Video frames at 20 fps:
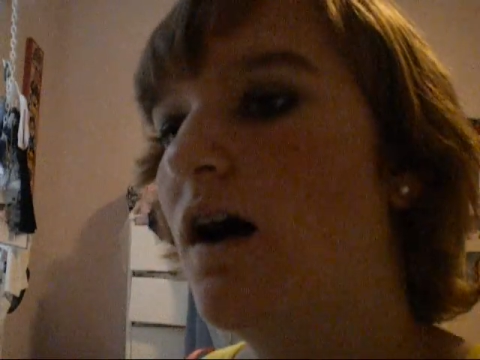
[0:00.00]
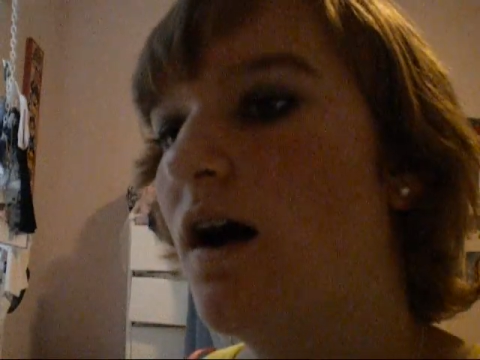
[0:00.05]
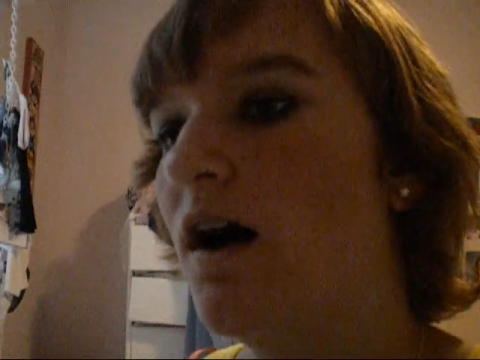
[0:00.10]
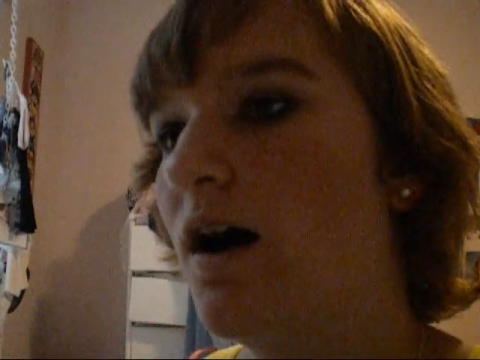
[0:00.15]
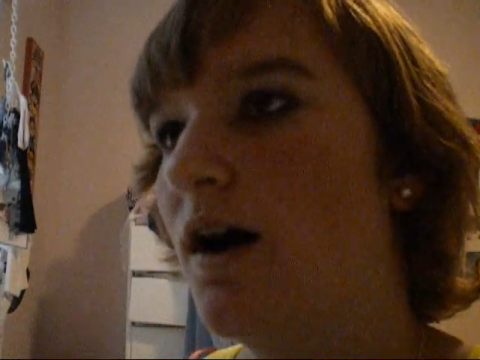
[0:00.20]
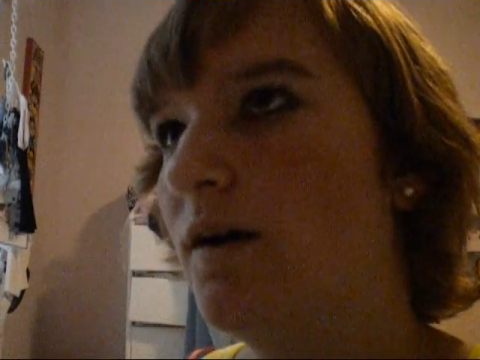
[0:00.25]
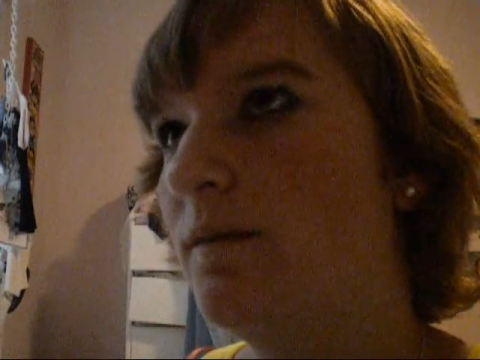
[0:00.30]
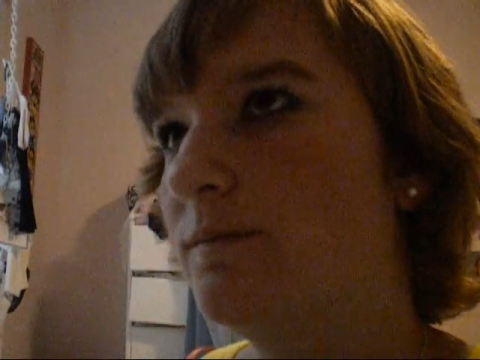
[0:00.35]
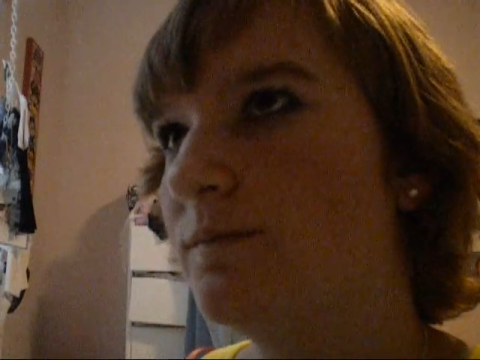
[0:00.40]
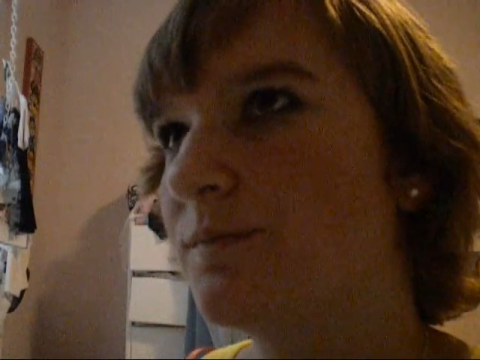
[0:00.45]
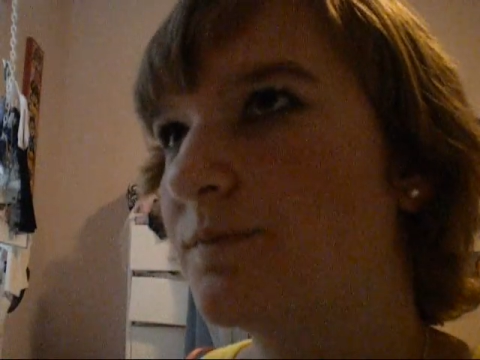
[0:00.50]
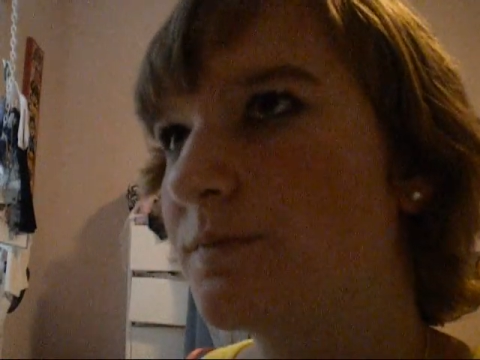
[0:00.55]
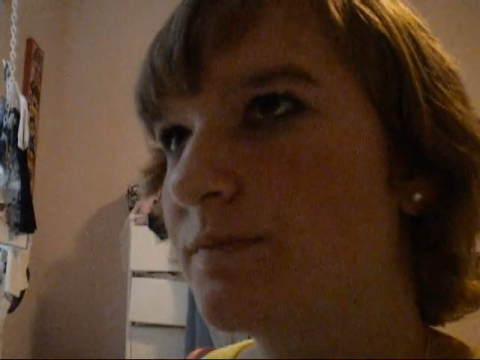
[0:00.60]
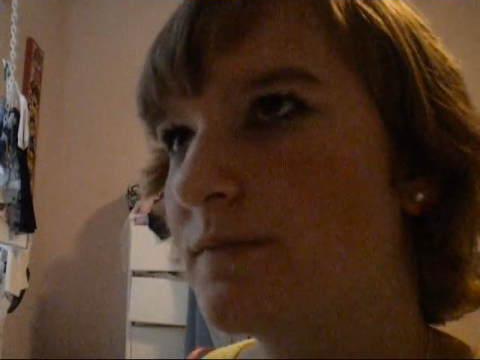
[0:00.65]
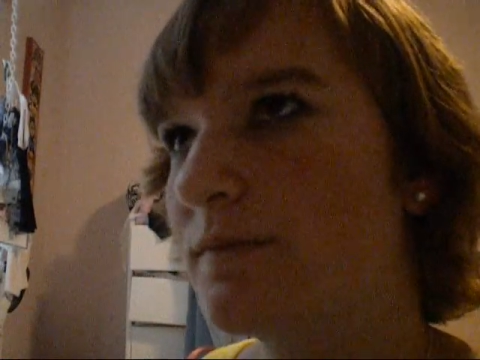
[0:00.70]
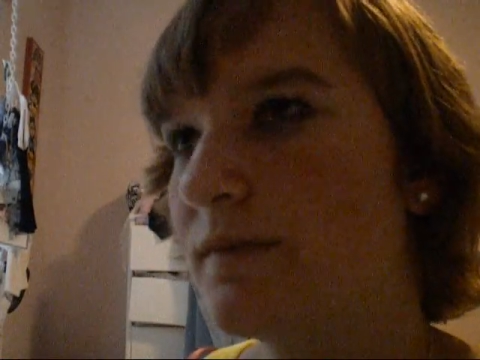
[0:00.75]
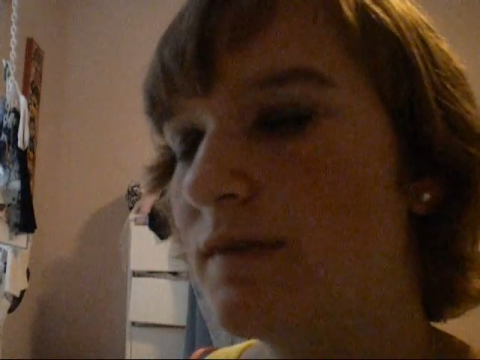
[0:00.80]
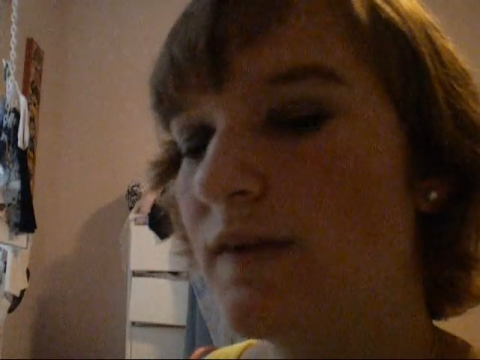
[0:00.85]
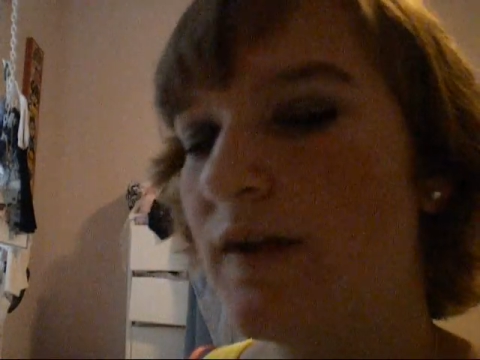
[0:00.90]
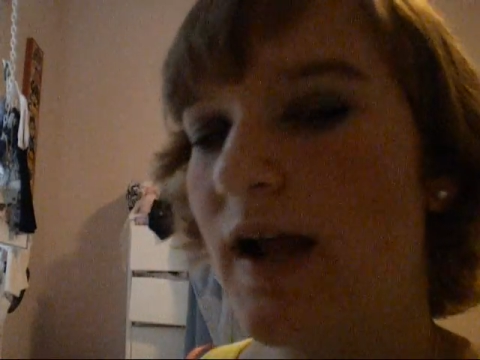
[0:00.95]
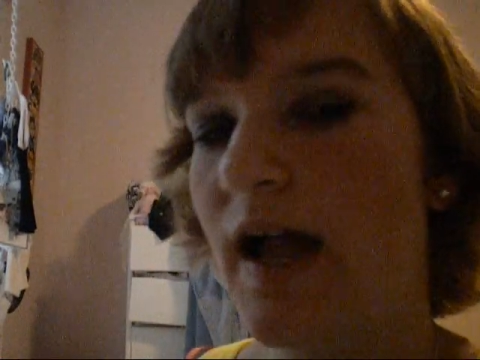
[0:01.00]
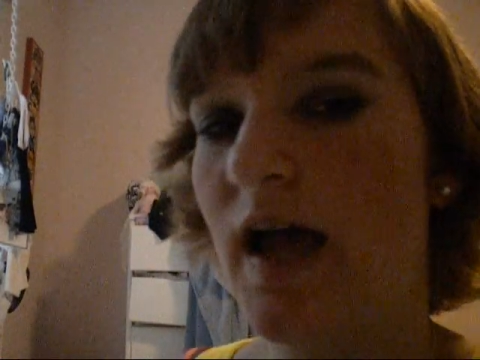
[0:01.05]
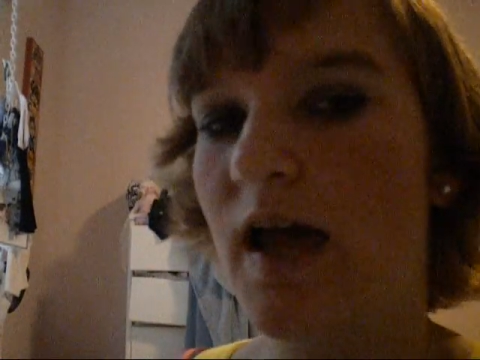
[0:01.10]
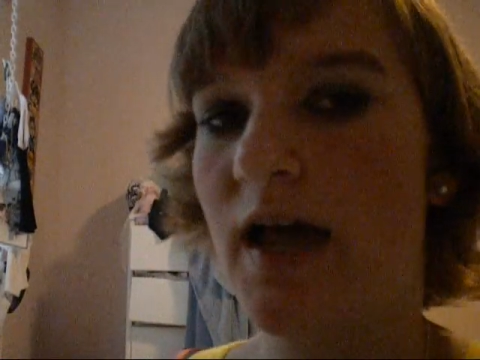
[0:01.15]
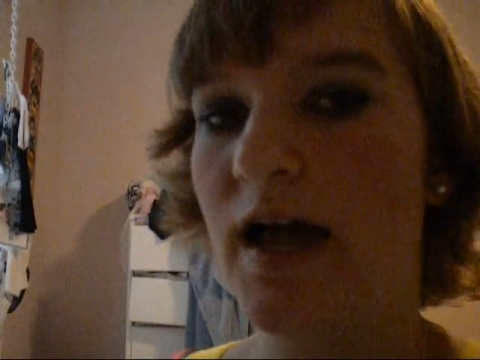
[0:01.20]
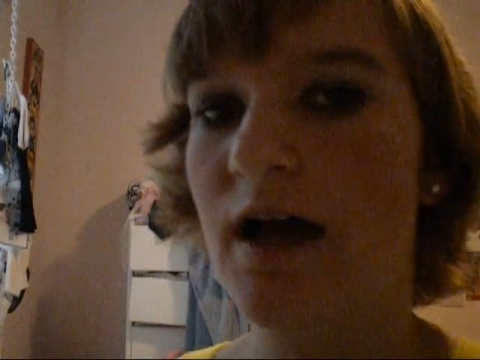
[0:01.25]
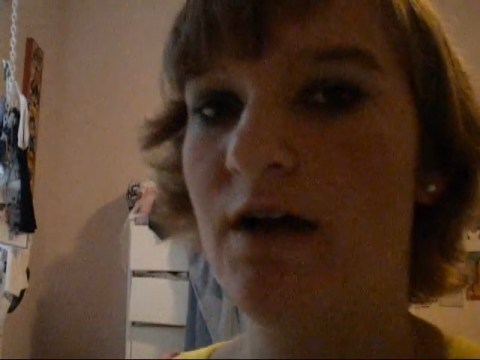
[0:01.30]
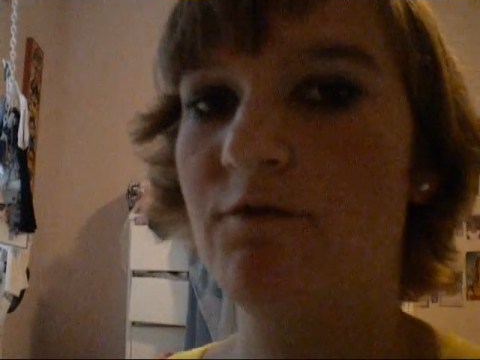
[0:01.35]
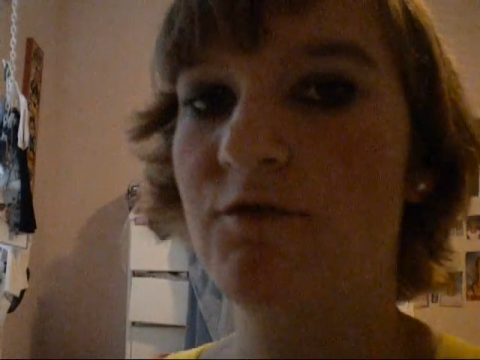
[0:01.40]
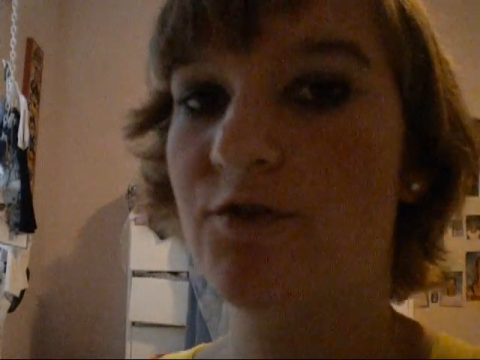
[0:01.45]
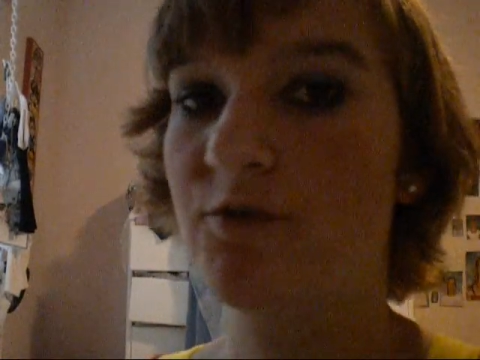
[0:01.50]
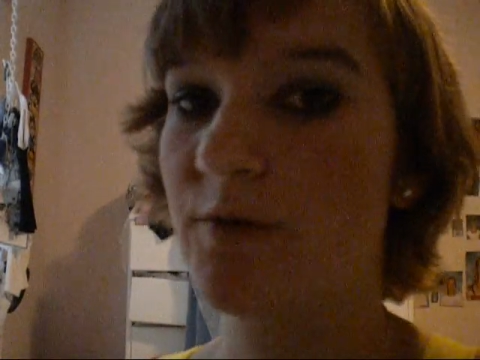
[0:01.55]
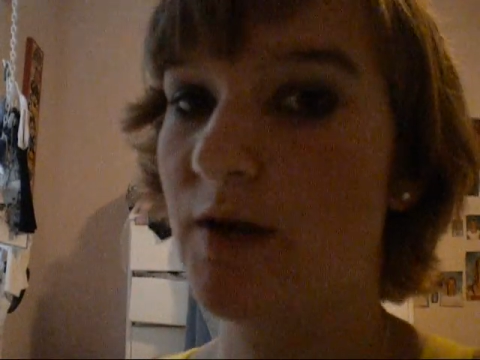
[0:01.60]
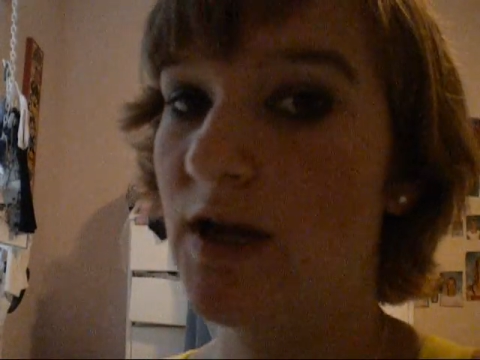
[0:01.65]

I have